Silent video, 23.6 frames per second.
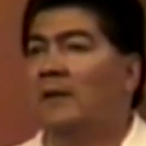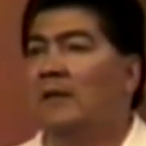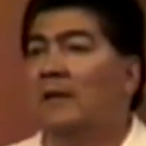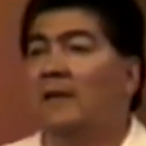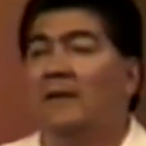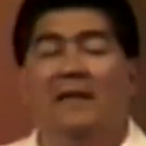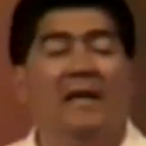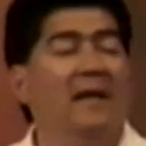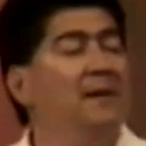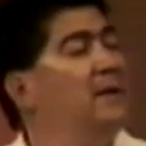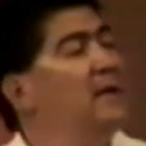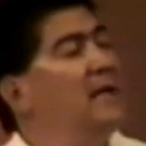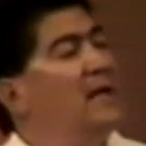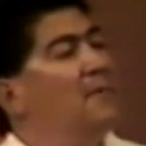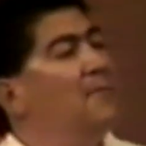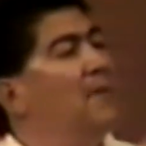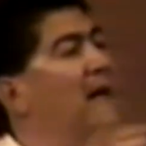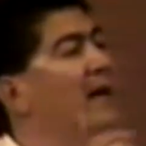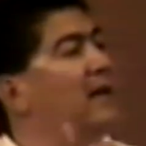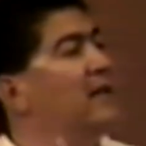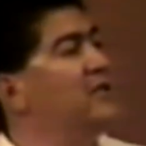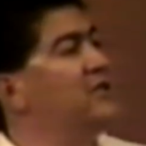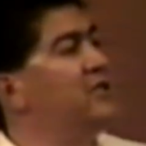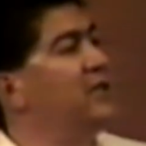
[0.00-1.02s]
They get him
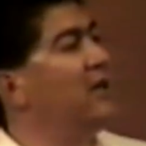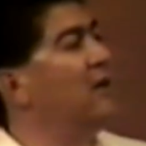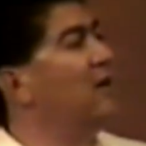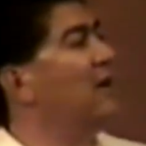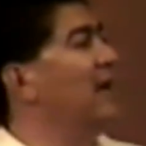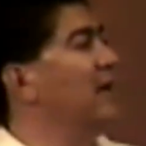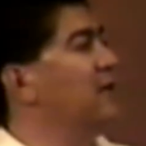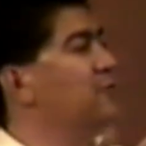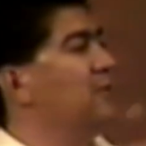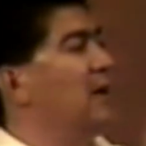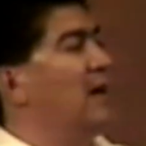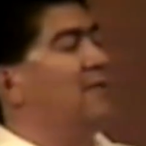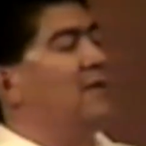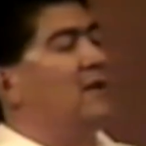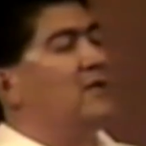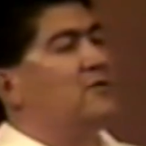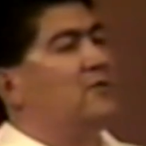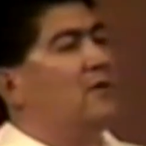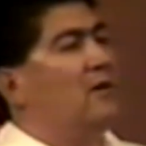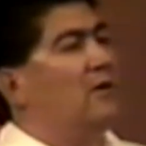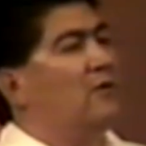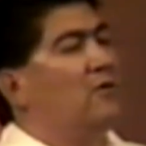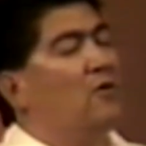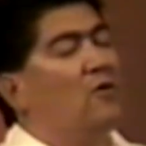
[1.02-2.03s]
out of jail. I drive out
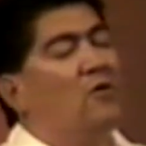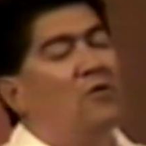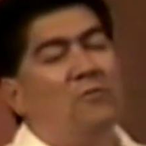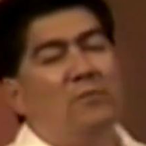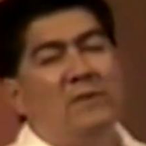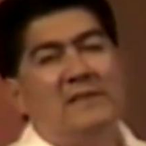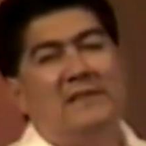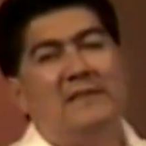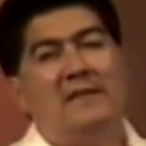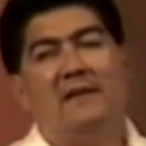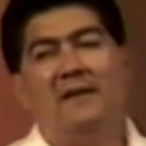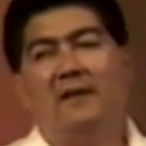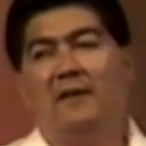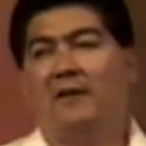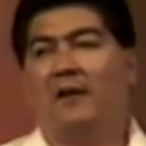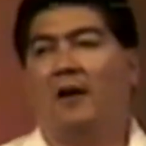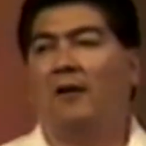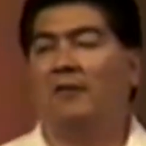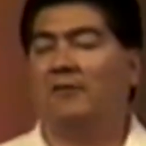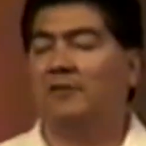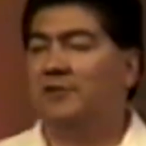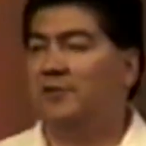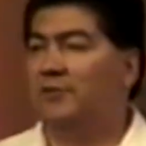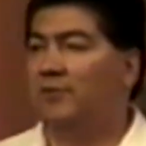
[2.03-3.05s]
to Alcohol. We sit in a
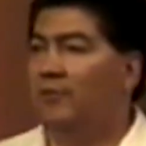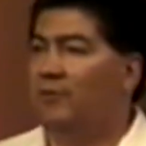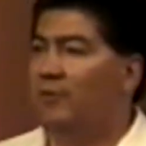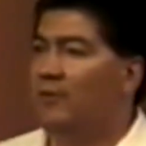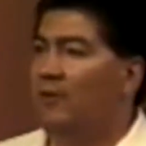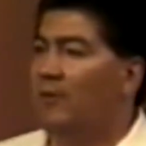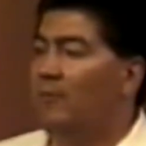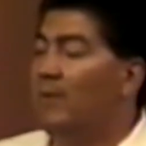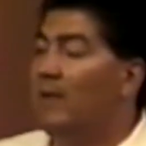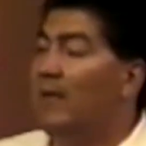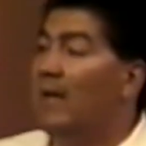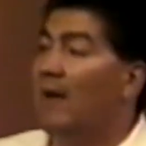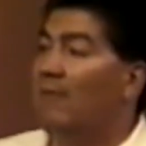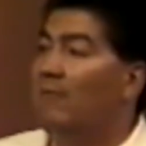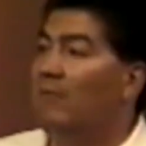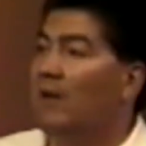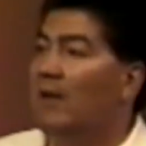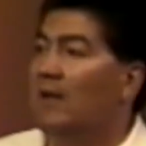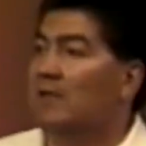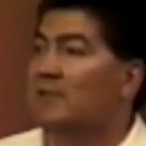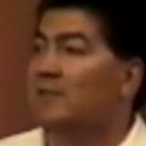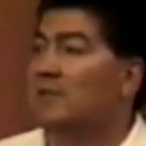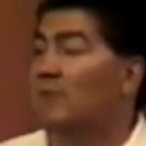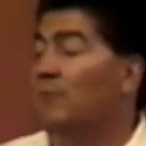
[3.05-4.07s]
Carl's Jr. and we have
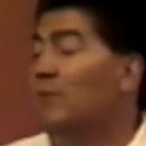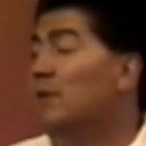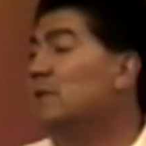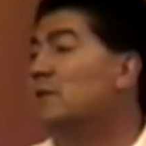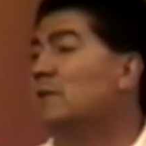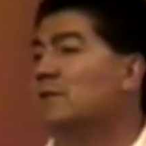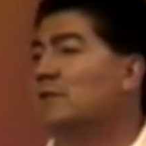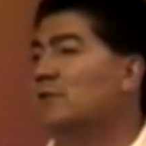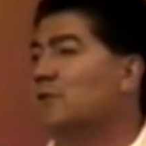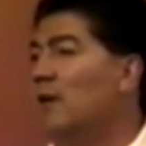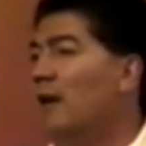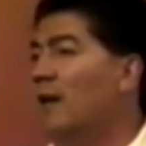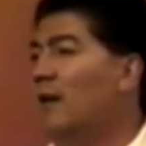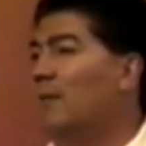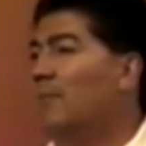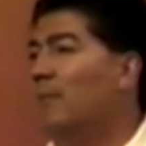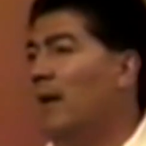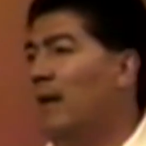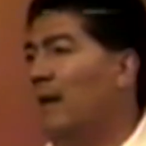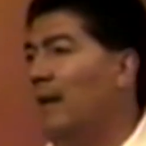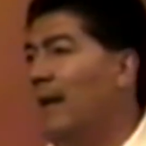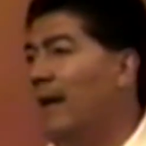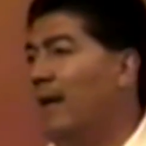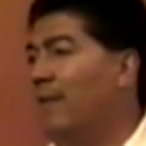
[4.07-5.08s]
lunch and we just talk
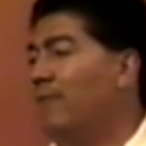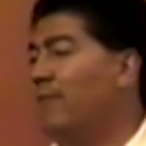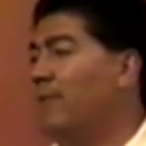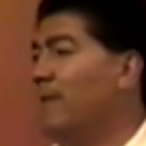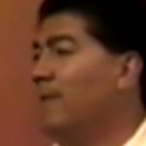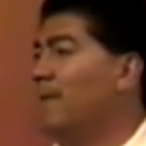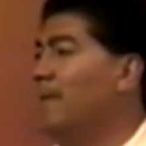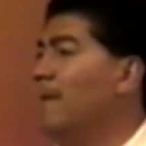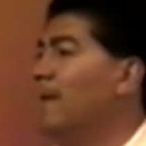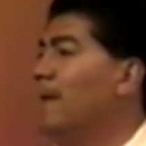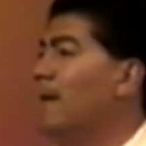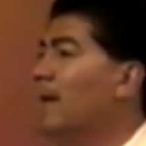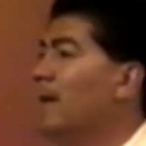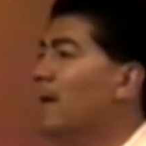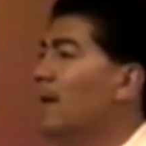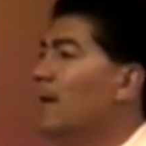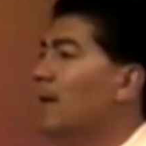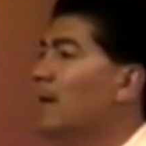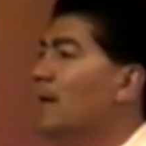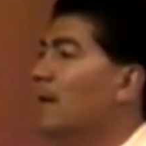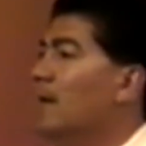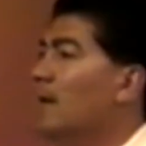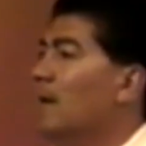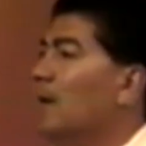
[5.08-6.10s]
about life,
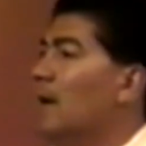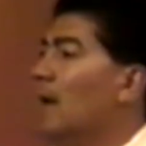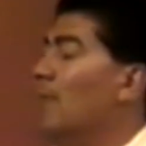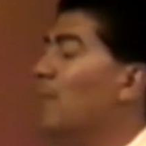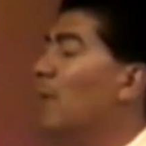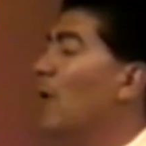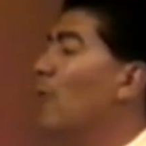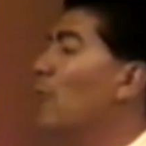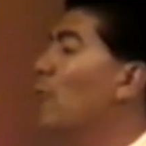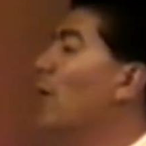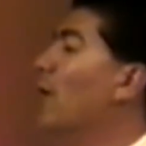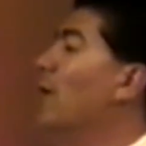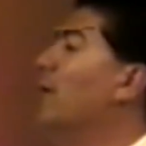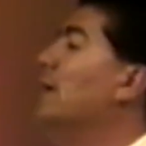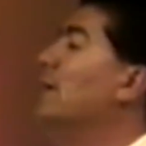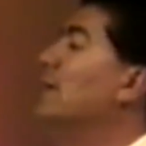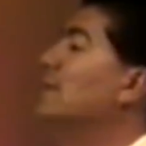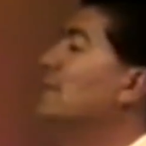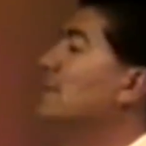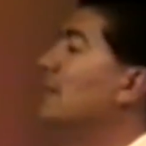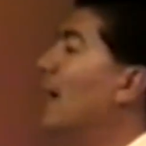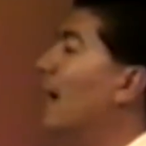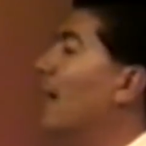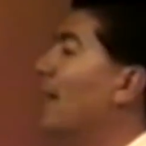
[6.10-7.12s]
about where
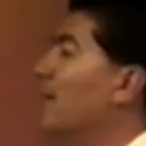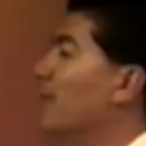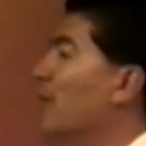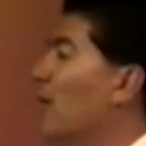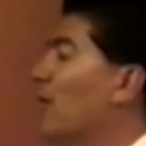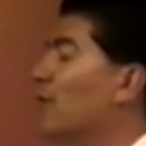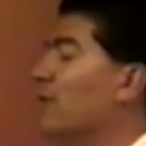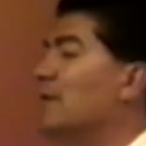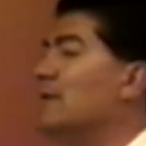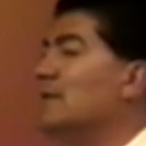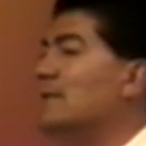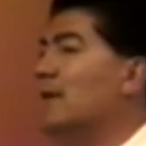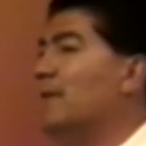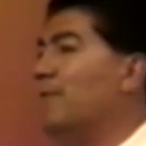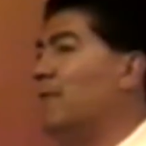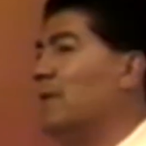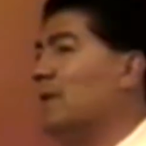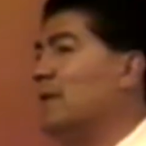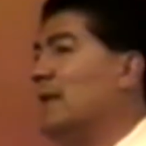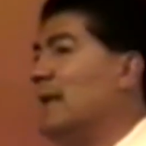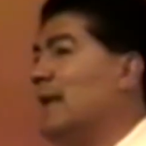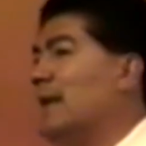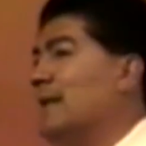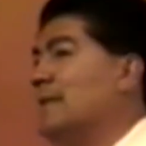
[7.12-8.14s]
he's at and all these
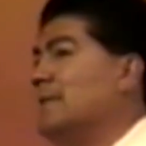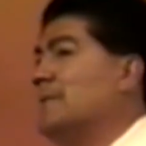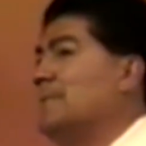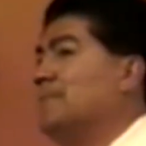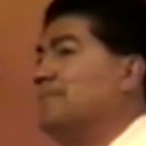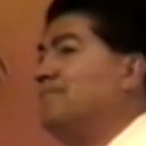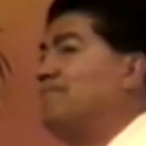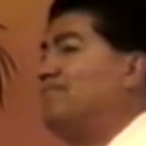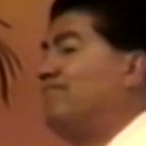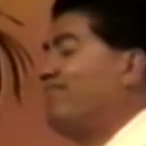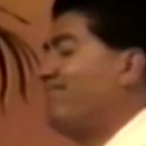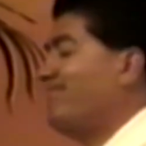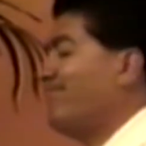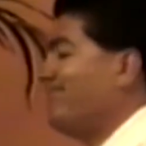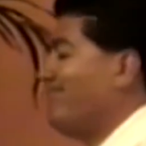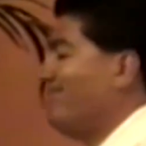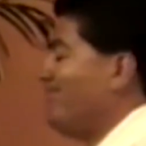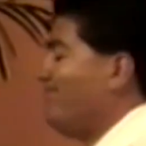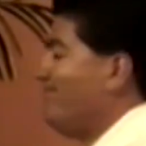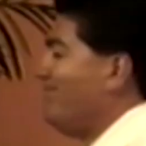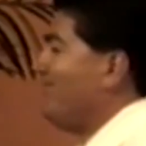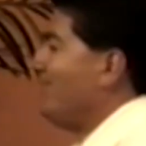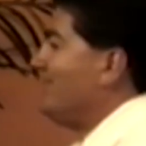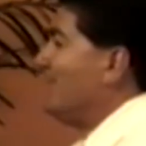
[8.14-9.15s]
different things.
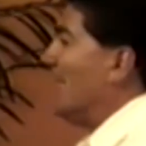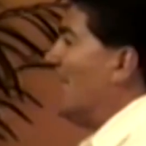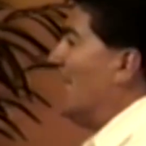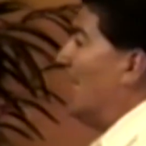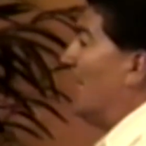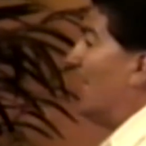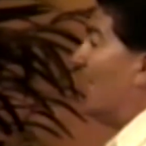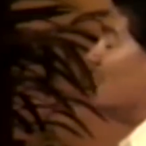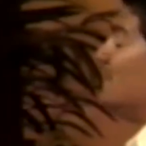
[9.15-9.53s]
And I